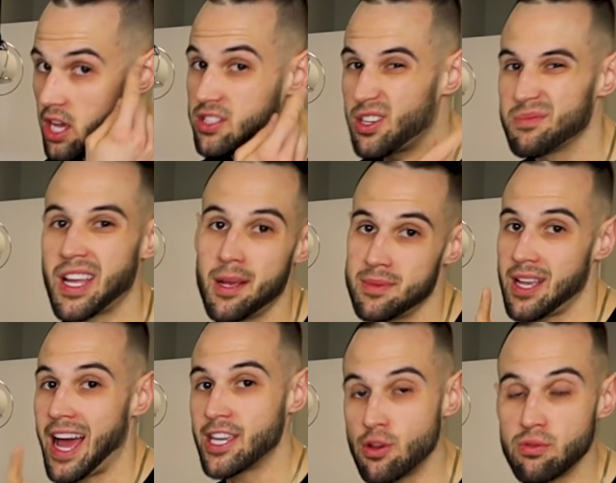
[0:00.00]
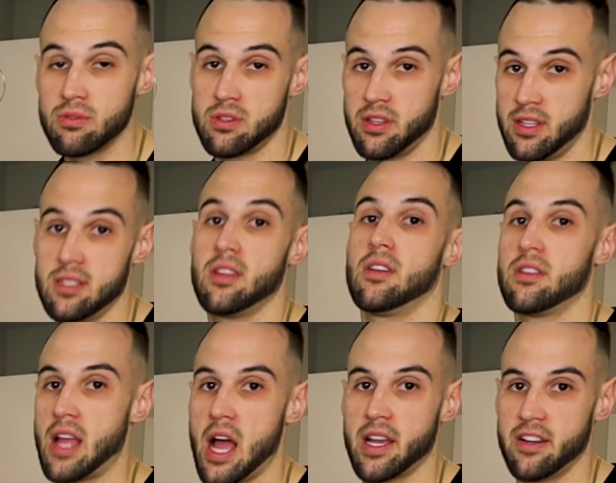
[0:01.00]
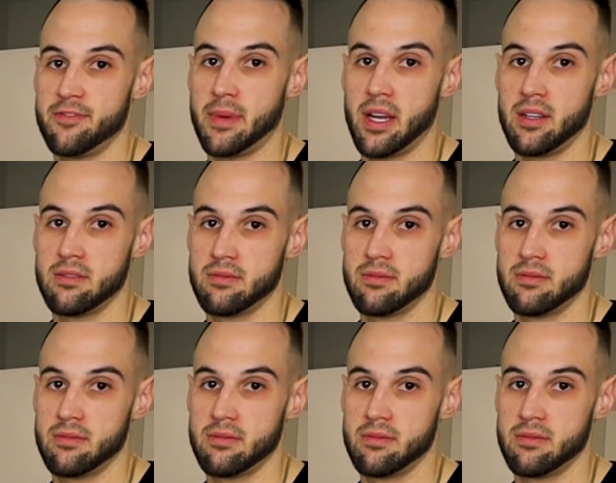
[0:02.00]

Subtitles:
Sometimes I use this little nugget of mine.